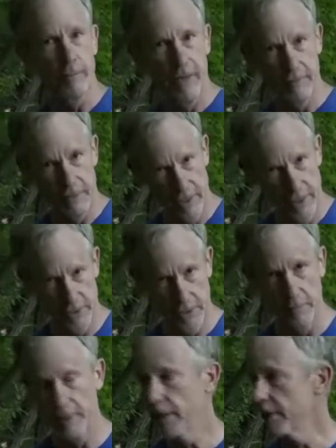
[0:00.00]
We have to
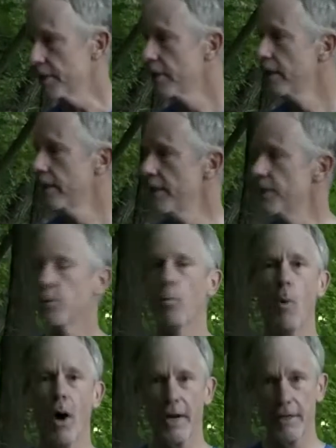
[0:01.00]
custom cut each
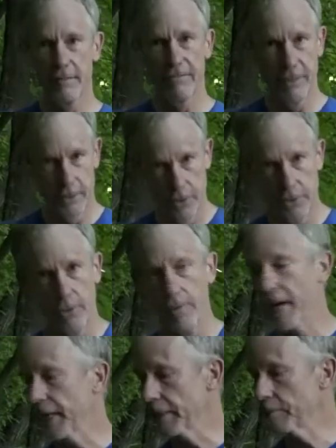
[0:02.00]
one to fit the
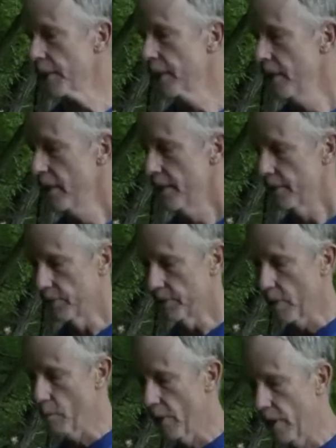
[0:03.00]
terrain. So
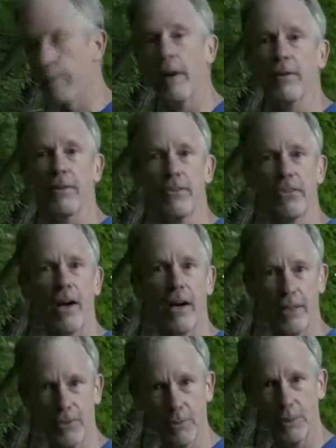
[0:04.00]
somewhere about this
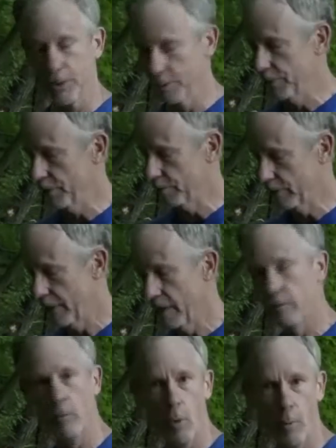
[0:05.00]
high is where we'll
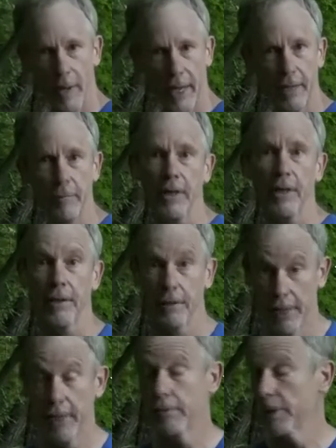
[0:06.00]
have a rope
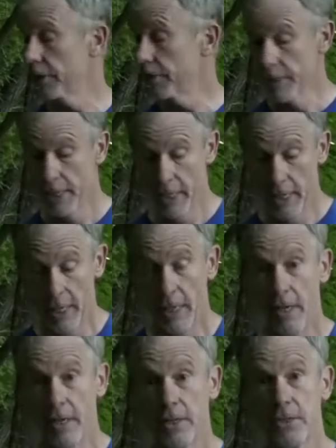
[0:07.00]
handrail.
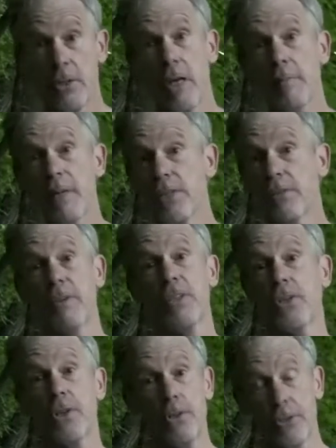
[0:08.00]
So that means the
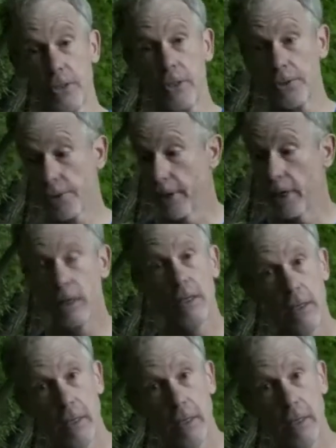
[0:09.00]
visitor using the trail